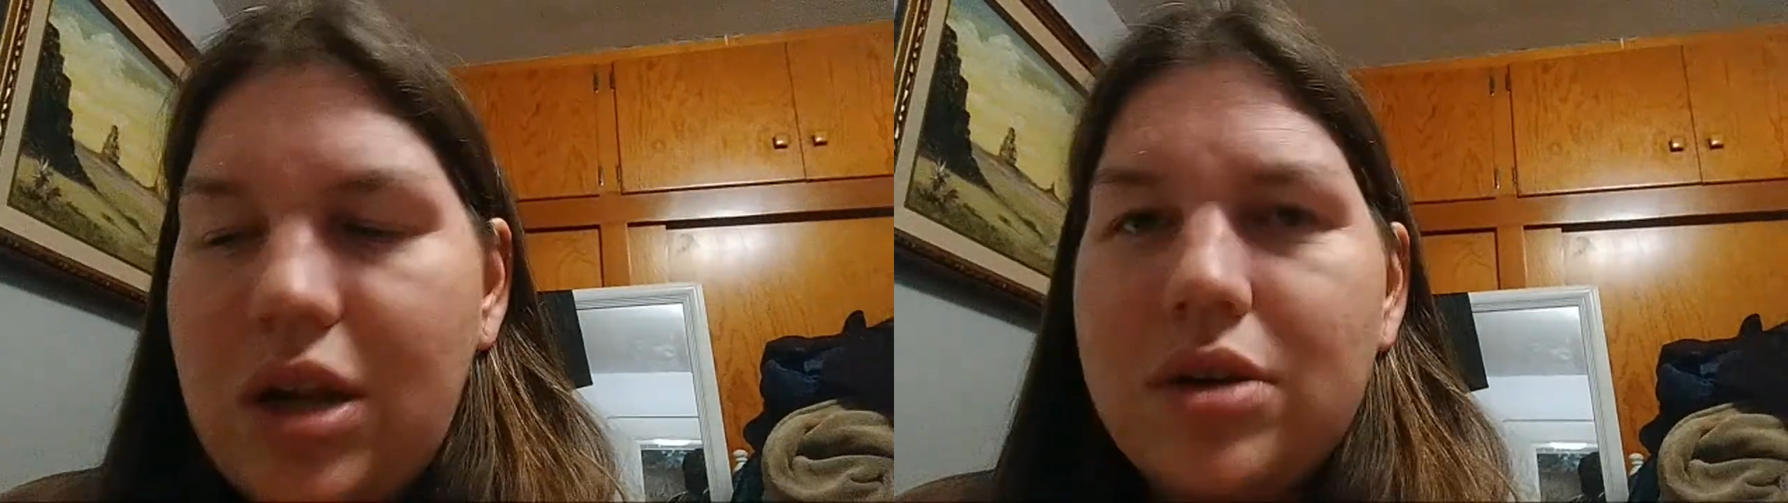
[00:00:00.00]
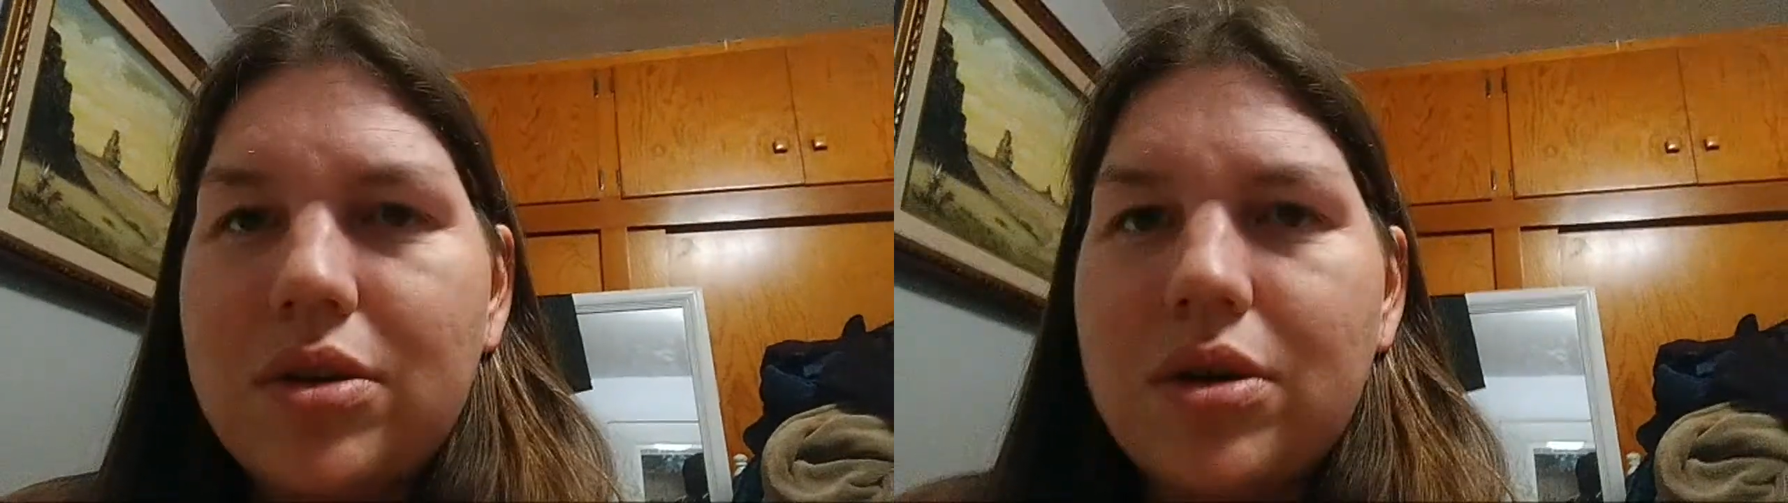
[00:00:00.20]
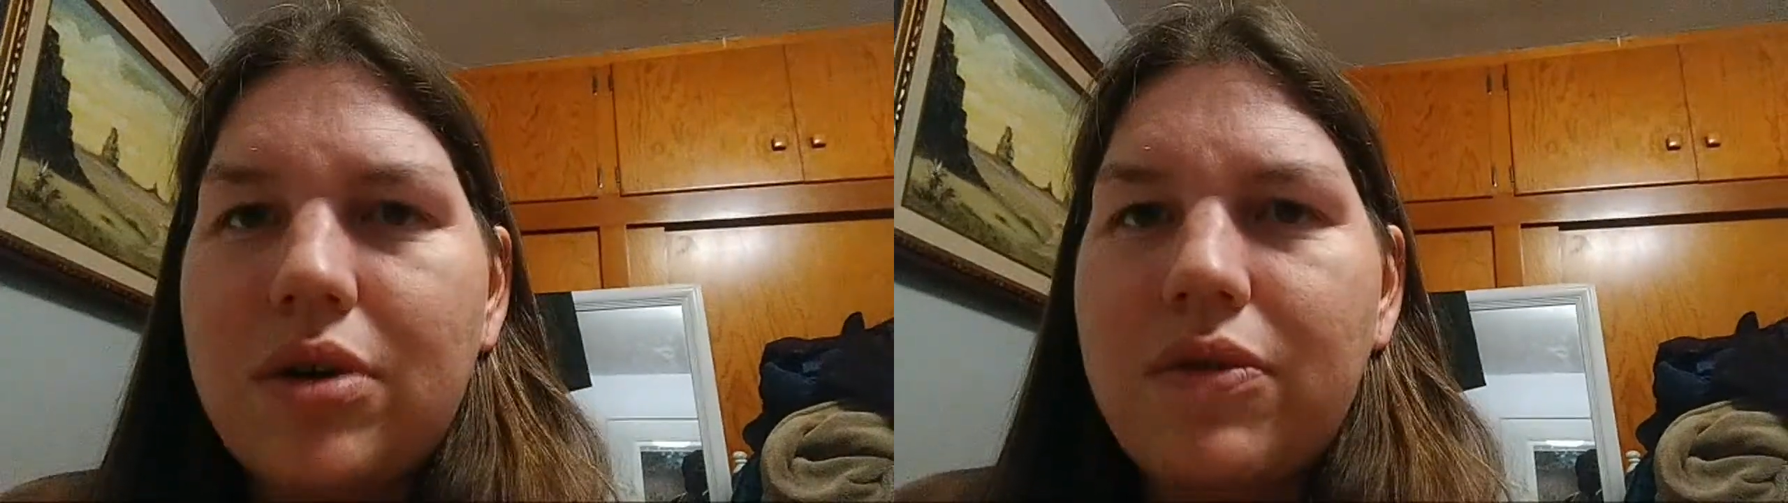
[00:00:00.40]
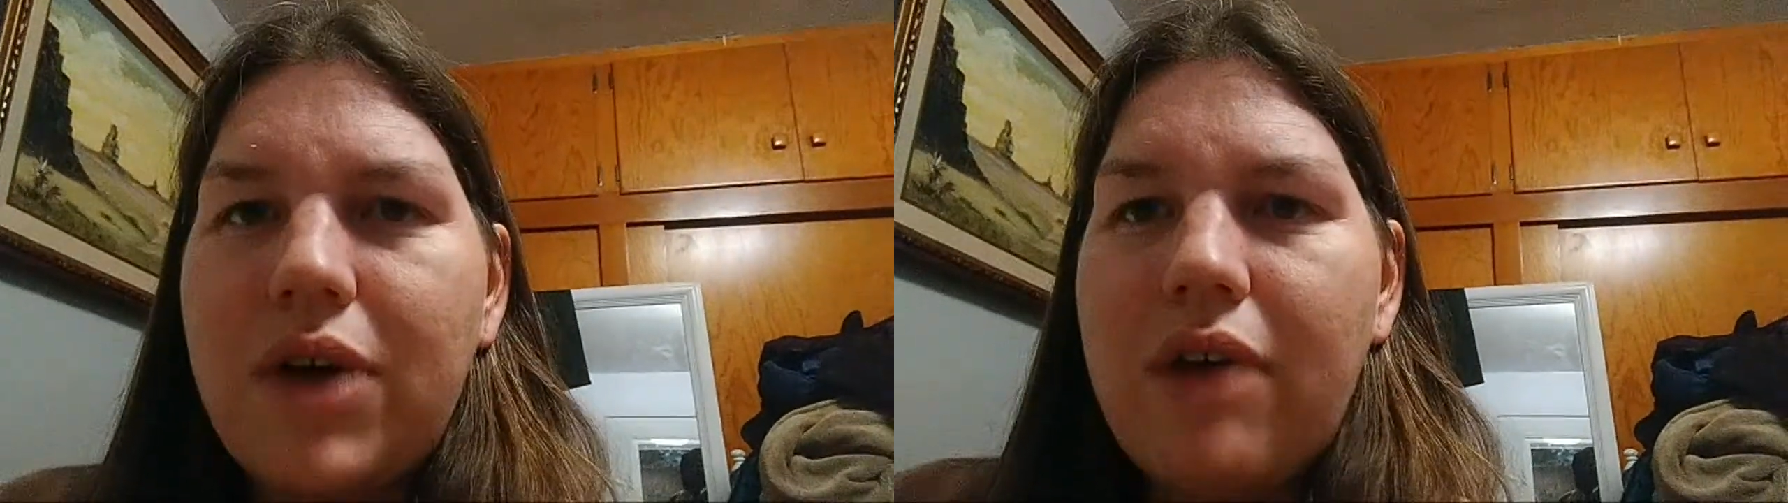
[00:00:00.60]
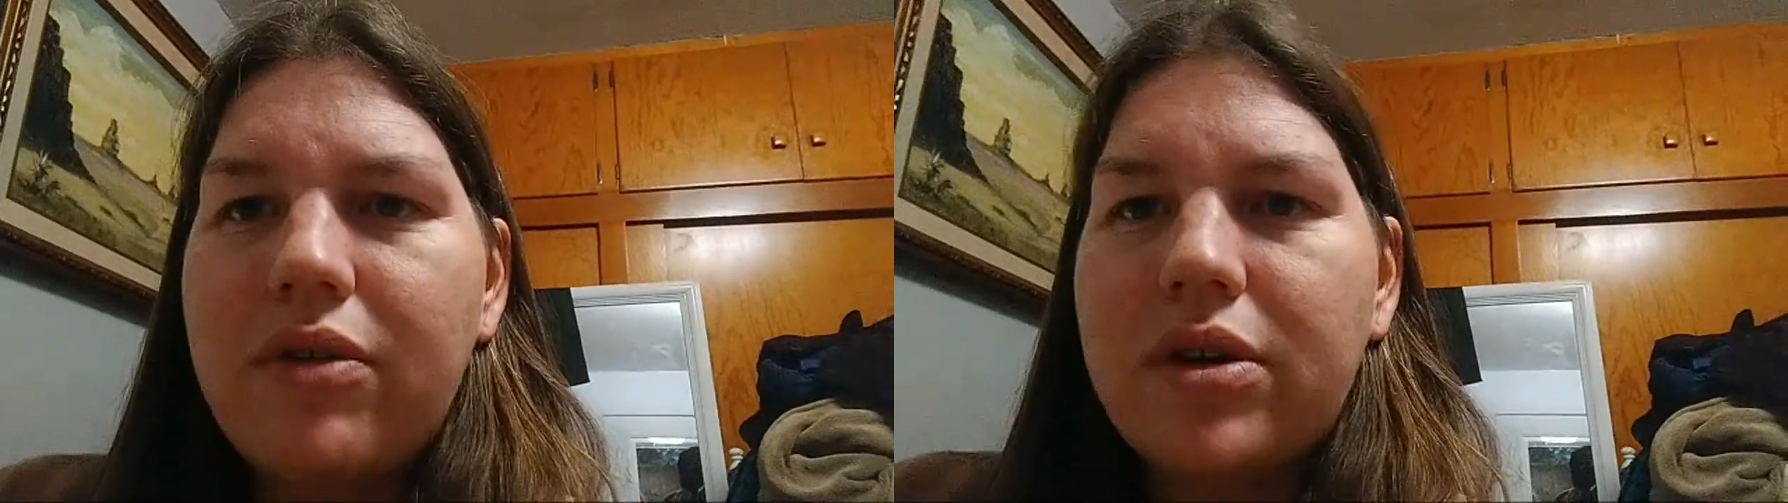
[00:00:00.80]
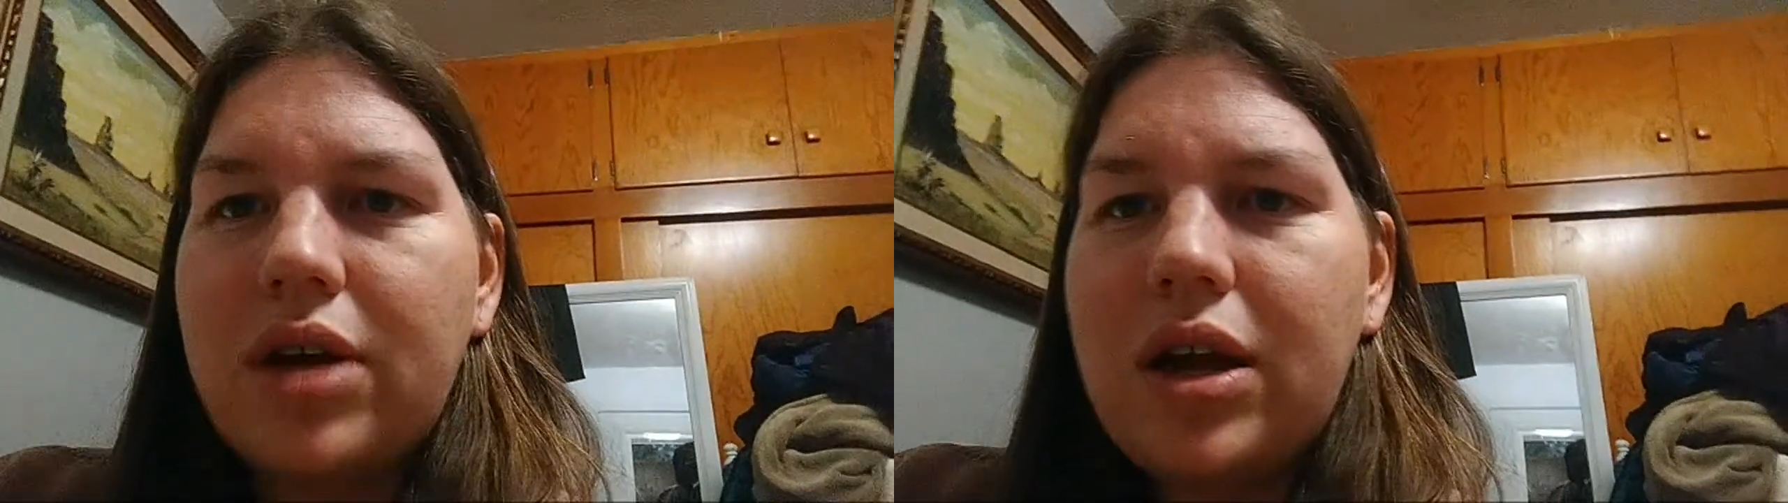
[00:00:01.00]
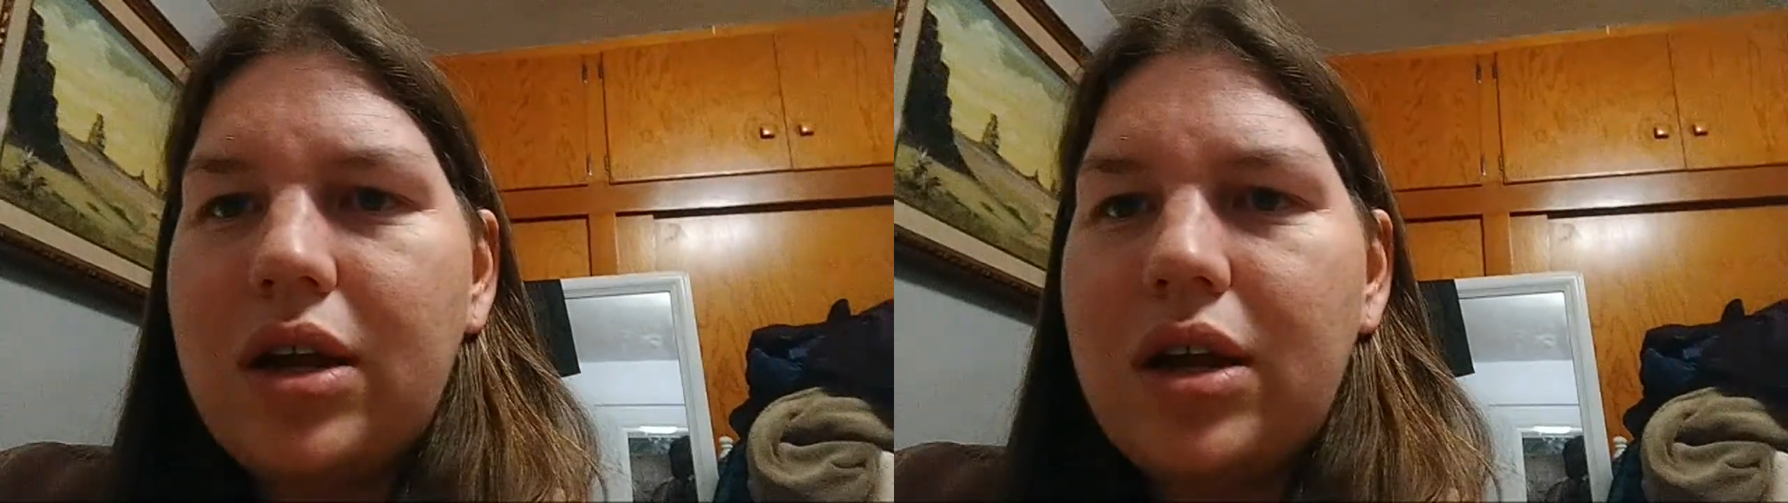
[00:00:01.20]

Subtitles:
So if I have a slight